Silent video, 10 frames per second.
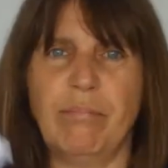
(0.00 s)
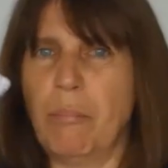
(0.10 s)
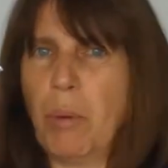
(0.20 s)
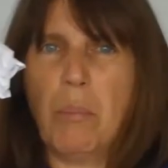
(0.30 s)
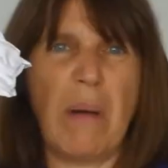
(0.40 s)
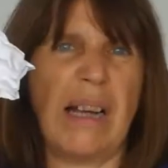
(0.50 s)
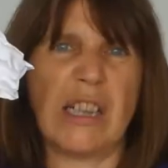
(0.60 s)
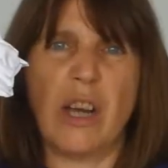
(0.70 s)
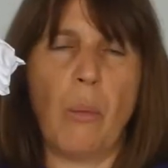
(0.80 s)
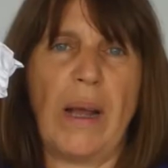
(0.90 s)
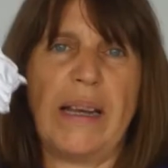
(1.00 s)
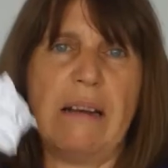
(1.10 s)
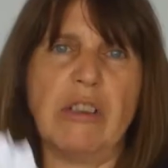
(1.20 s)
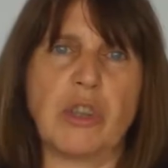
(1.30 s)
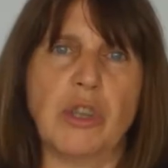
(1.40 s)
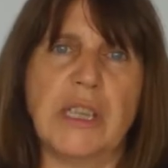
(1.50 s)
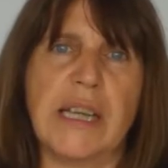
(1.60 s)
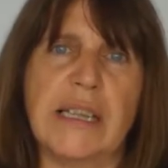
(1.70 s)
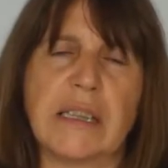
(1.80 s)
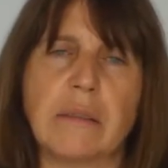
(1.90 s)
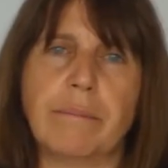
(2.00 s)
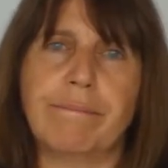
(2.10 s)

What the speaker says: But mine's nowhere near as good as his.